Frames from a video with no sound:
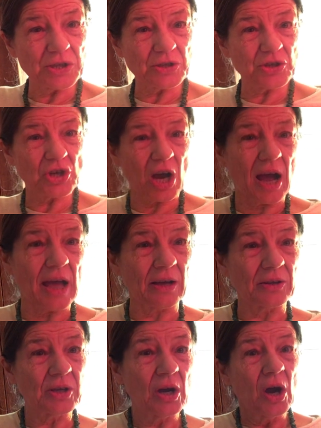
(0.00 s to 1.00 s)
their
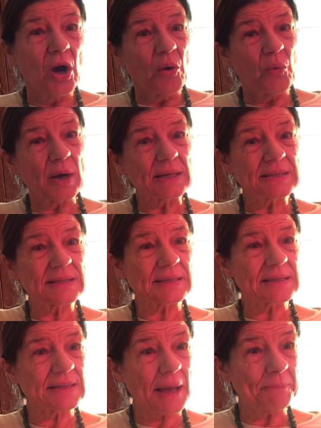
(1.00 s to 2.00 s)
child what is
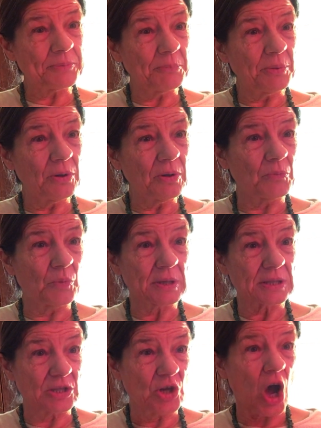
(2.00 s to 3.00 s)
acceptable and what
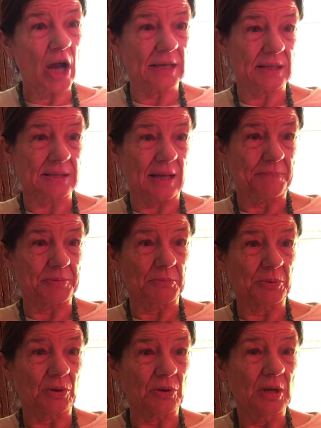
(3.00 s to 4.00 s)
is not
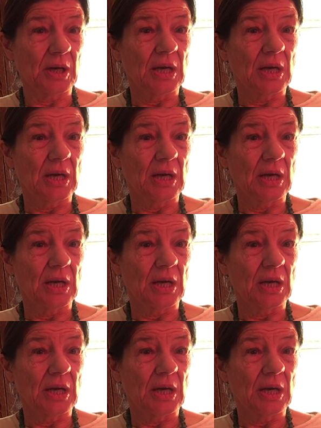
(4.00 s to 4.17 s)
acceptable.